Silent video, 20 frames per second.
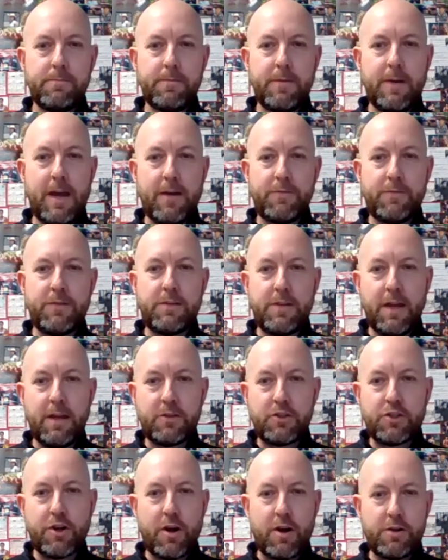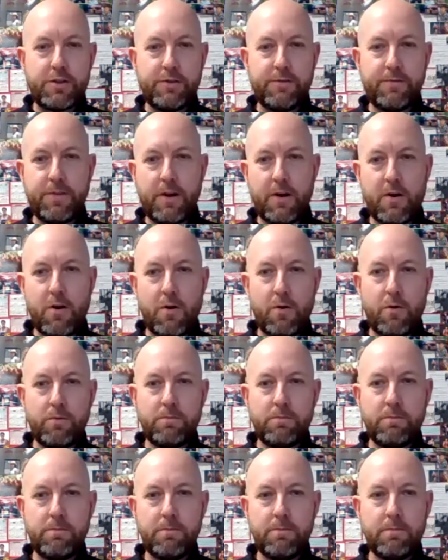have to take charge of their
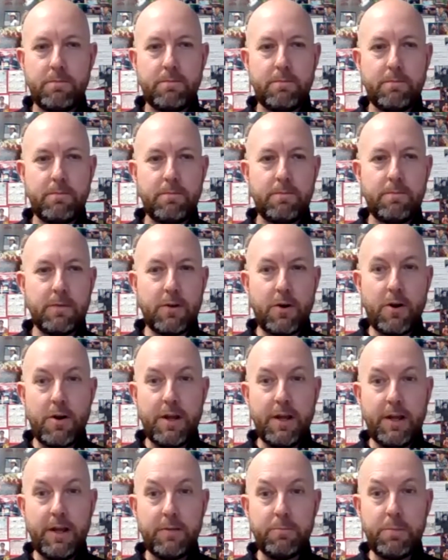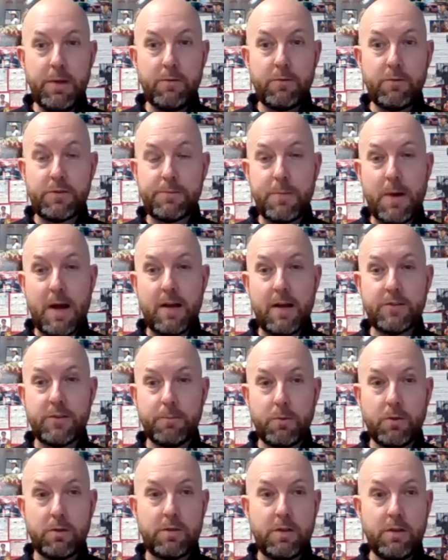own learning and be
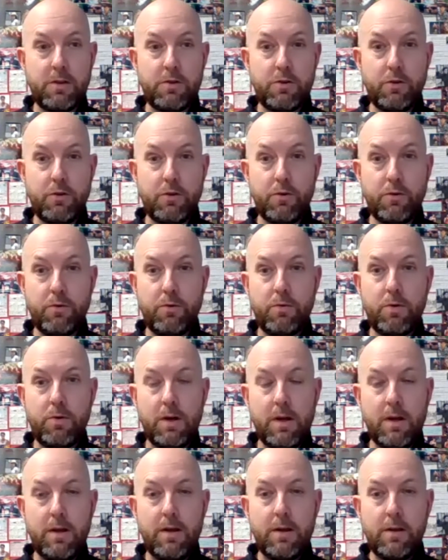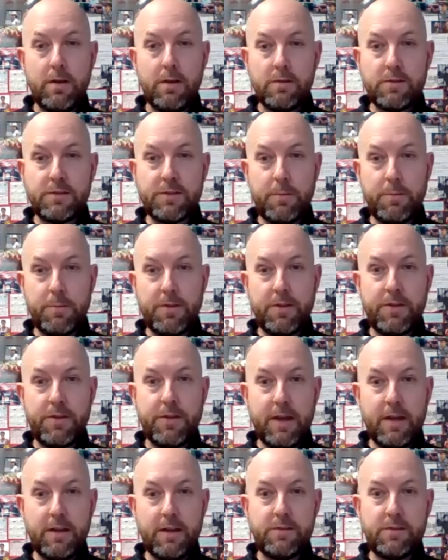responsible to do some of the
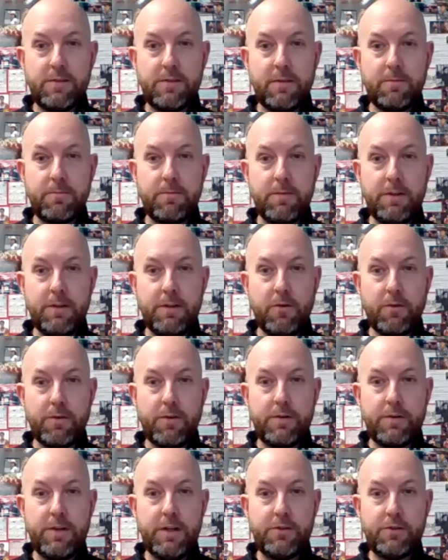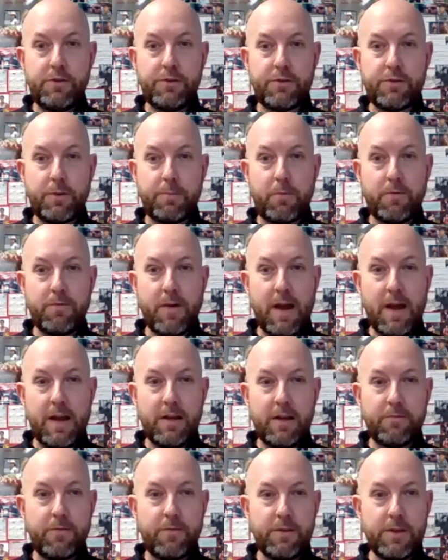things that, you know, their teachers are
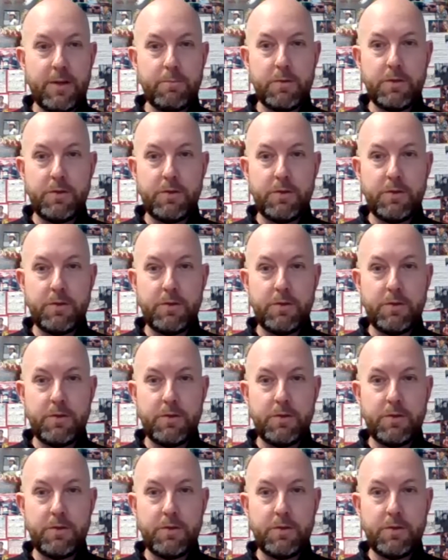providing for them to